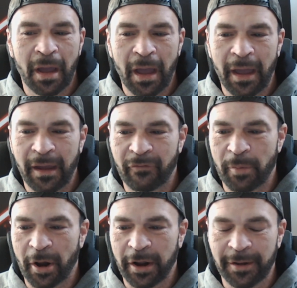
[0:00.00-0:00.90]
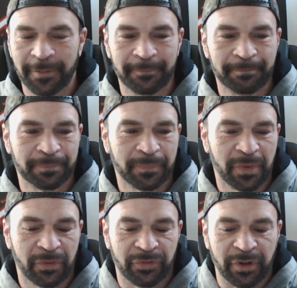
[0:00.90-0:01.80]
Hey everybody,
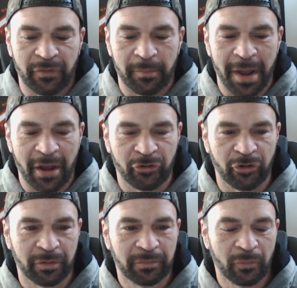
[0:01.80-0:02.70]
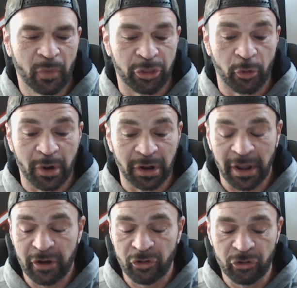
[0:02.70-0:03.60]
Stephen Bastian with the
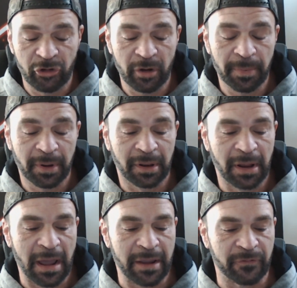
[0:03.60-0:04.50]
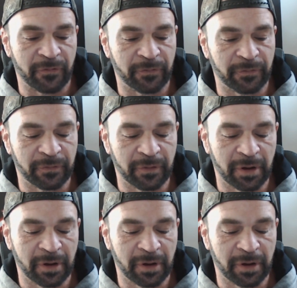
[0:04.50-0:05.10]
Relationship Life.